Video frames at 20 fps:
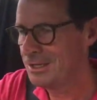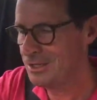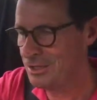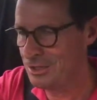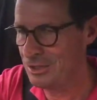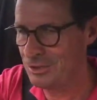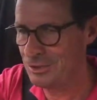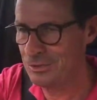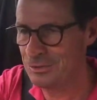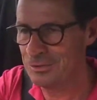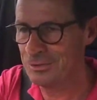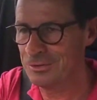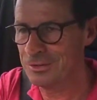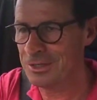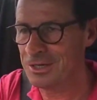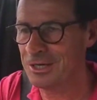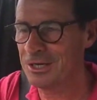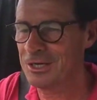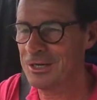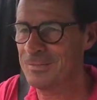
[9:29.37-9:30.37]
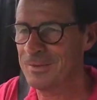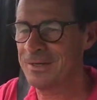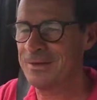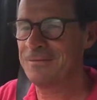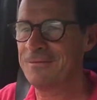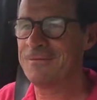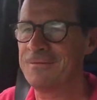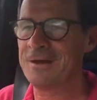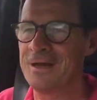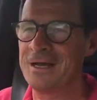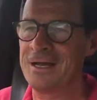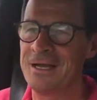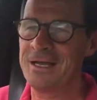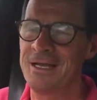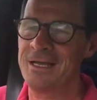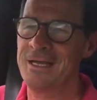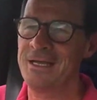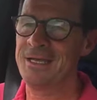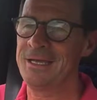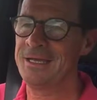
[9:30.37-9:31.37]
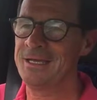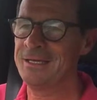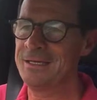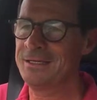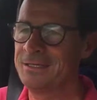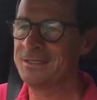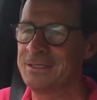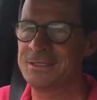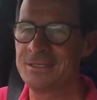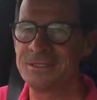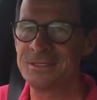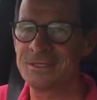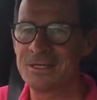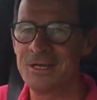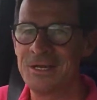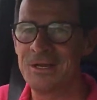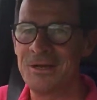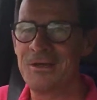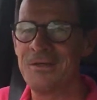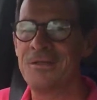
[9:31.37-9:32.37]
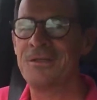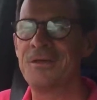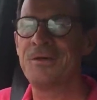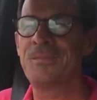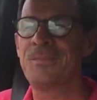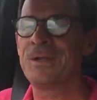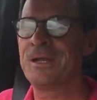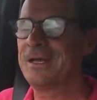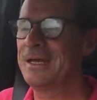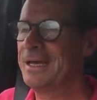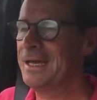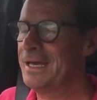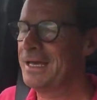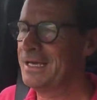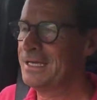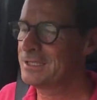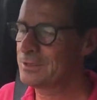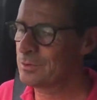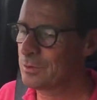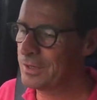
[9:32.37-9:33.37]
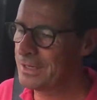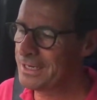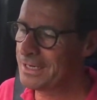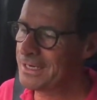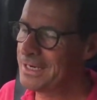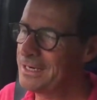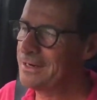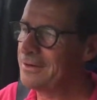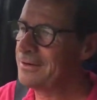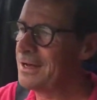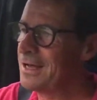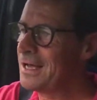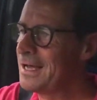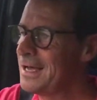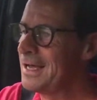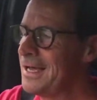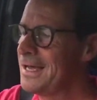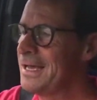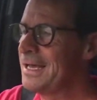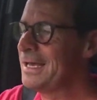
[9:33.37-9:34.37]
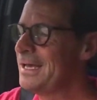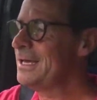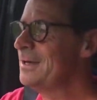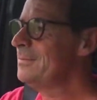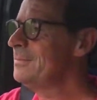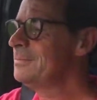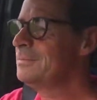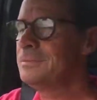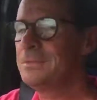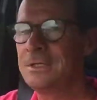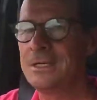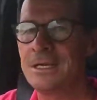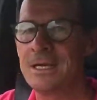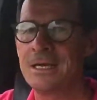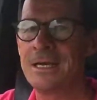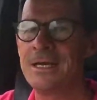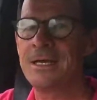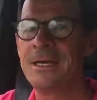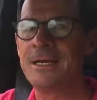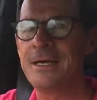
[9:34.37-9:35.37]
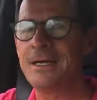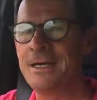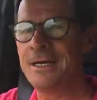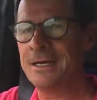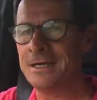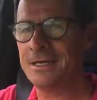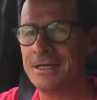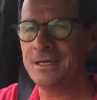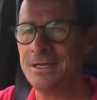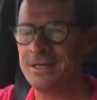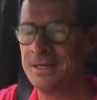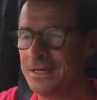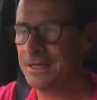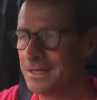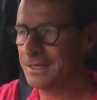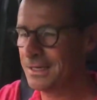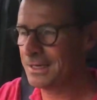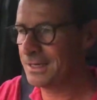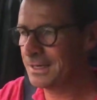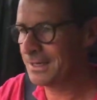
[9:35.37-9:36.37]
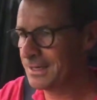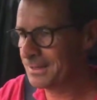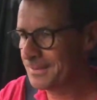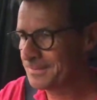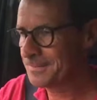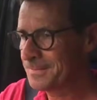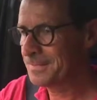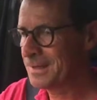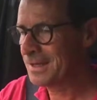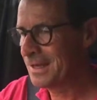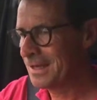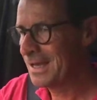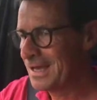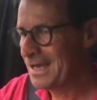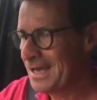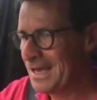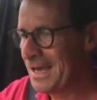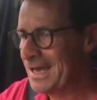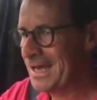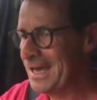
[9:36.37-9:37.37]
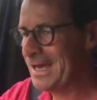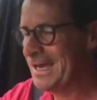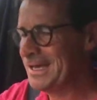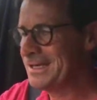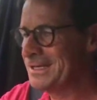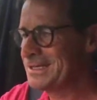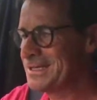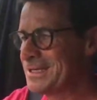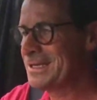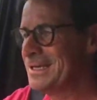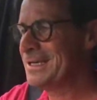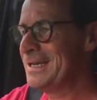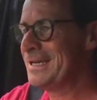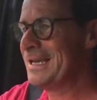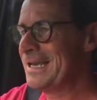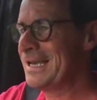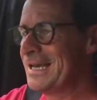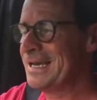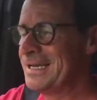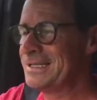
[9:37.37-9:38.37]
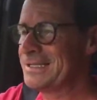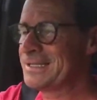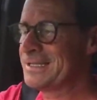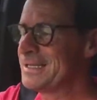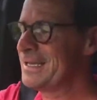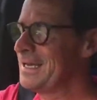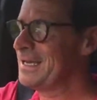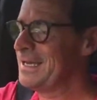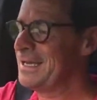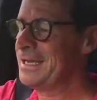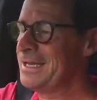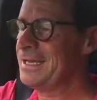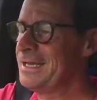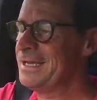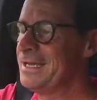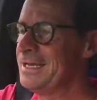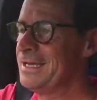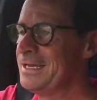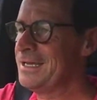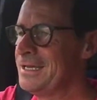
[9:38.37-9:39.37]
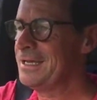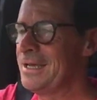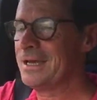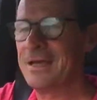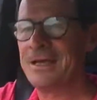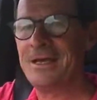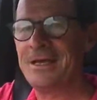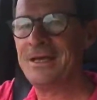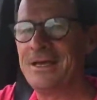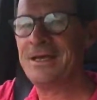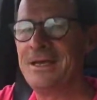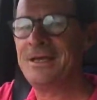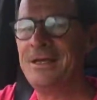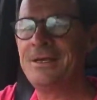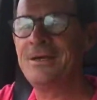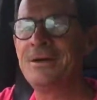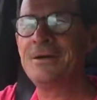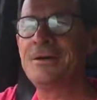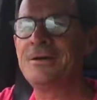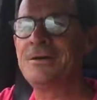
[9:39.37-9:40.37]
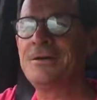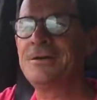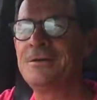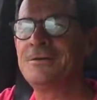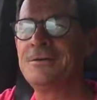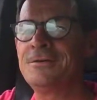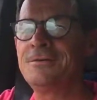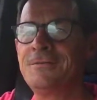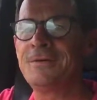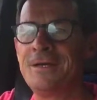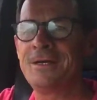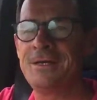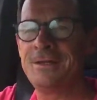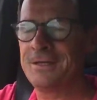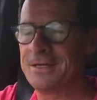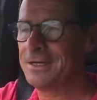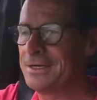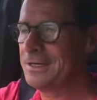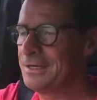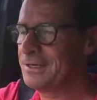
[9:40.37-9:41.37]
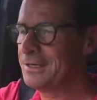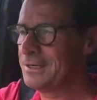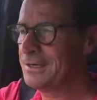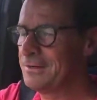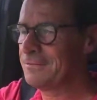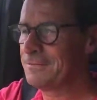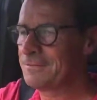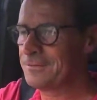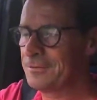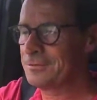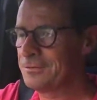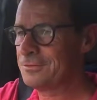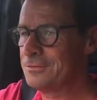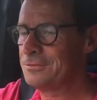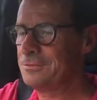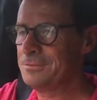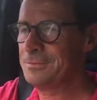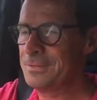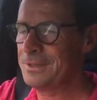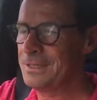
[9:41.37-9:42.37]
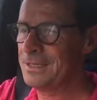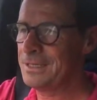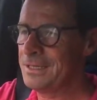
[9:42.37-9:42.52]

You'll come and find the place where I am lying and kneel and say, and Ave there for me.